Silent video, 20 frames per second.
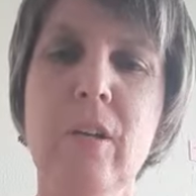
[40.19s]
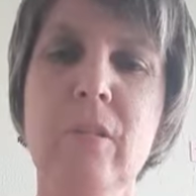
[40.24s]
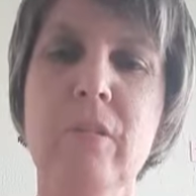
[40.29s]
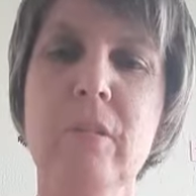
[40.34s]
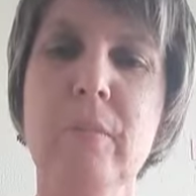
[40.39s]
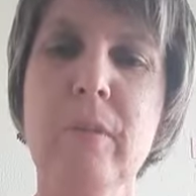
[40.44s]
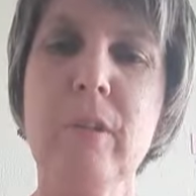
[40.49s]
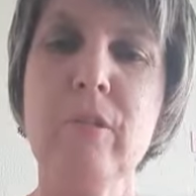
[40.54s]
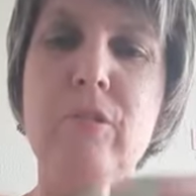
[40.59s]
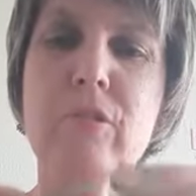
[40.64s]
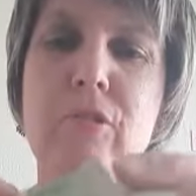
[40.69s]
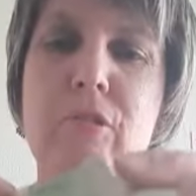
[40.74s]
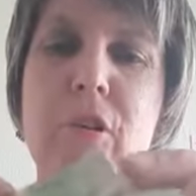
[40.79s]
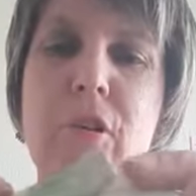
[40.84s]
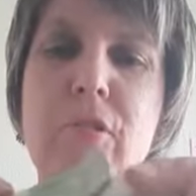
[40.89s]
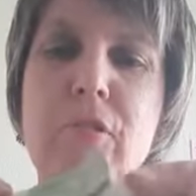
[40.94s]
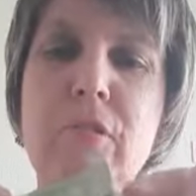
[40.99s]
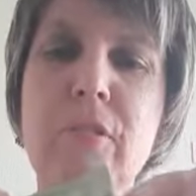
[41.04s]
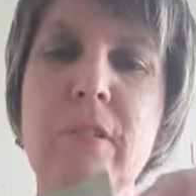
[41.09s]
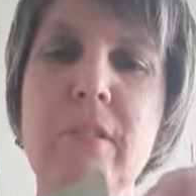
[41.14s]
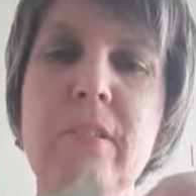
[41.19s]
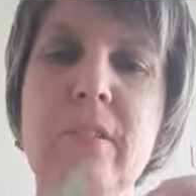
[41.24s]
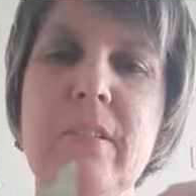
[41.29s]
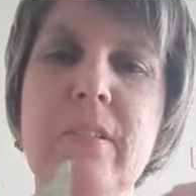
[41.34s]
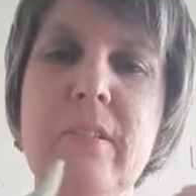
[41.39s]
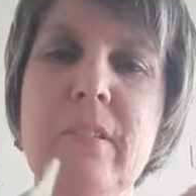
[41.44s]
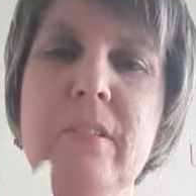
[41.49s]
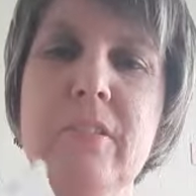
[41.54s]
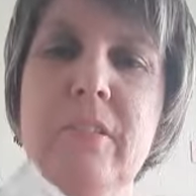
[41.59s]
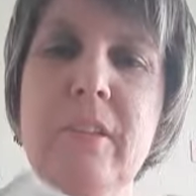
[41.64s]
So I'm going to show you, this
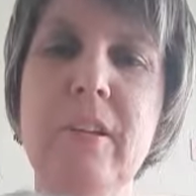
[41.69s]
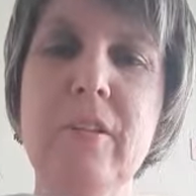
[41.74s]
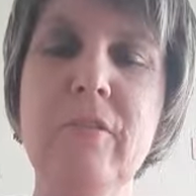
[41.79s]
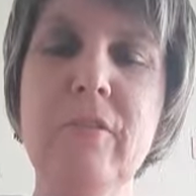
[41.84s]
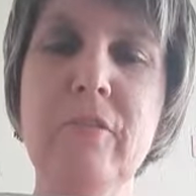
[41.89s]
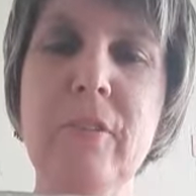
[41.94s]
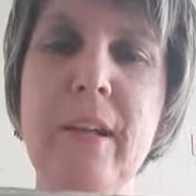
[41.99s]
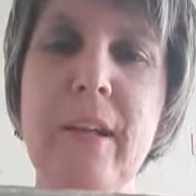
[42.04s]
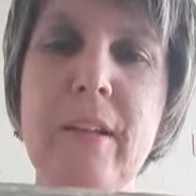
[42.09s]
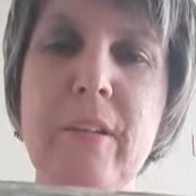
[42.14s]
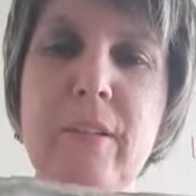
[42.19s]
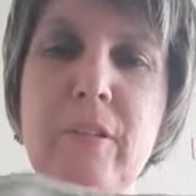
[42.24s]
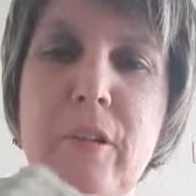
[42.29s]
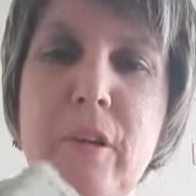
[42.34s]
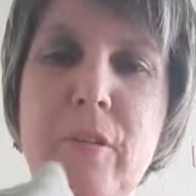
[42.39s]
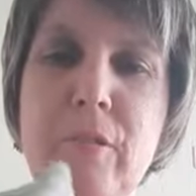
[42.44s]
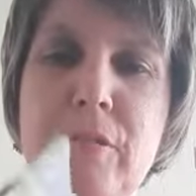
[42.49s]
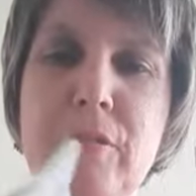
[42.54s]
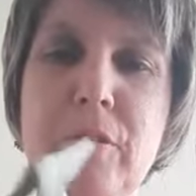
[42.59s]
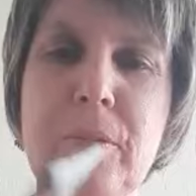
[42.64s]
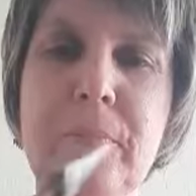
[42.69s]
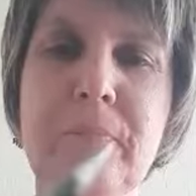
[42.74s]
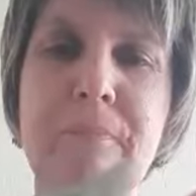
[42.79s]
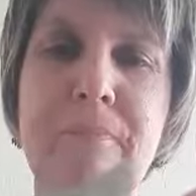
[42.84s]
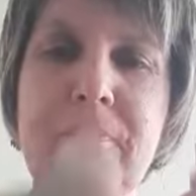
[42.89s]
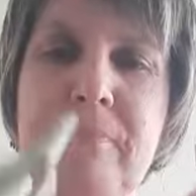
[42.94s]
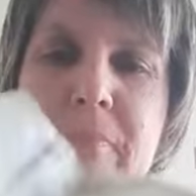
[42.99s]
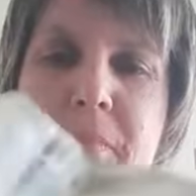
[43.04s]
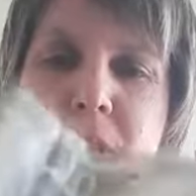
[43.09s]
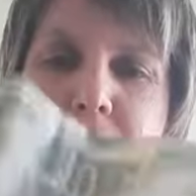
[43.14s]
is a 10 rand note.
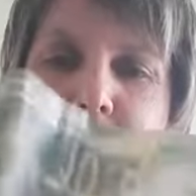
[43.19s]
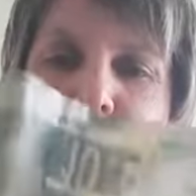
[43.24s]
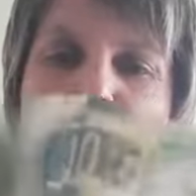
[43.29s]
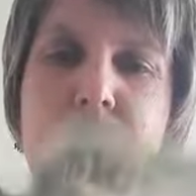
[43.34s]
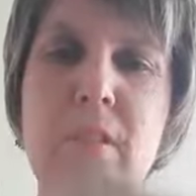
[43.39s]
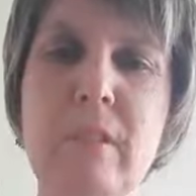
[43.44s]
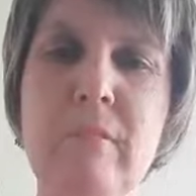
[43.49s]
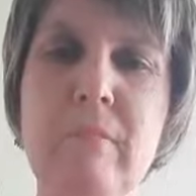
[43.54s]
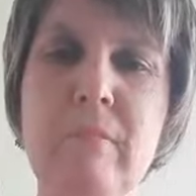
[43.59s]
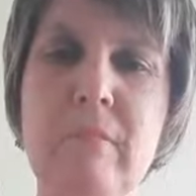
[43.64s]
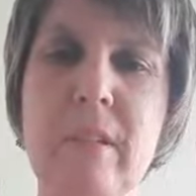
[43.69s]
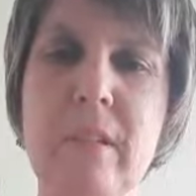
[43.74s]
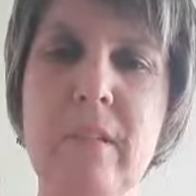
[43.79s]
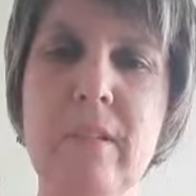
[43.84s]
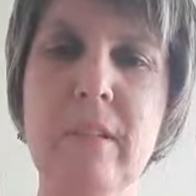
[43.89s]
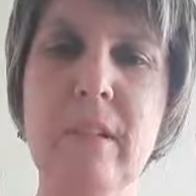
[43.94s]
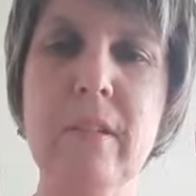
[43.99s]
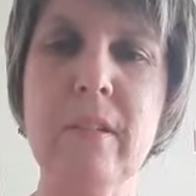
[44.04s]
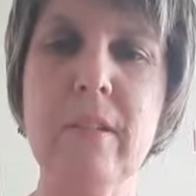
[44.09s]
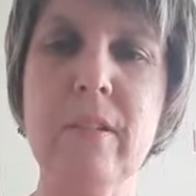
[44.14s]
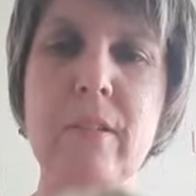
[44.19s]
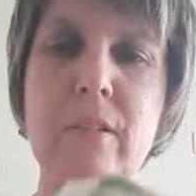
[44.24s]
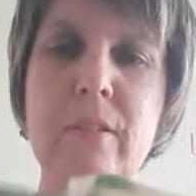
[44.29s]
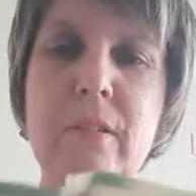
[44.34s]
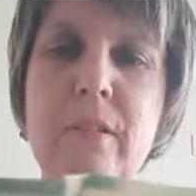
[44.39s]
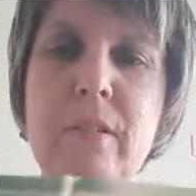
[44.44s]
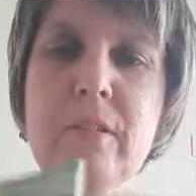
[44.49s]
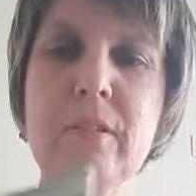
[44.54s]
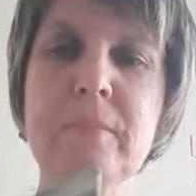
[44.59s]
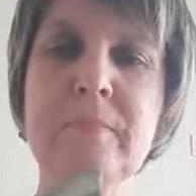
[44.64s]
You see, there's nothing on
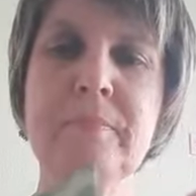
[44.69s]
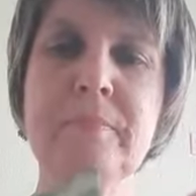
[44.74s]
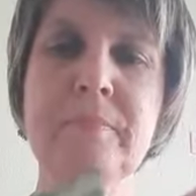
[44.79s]
it.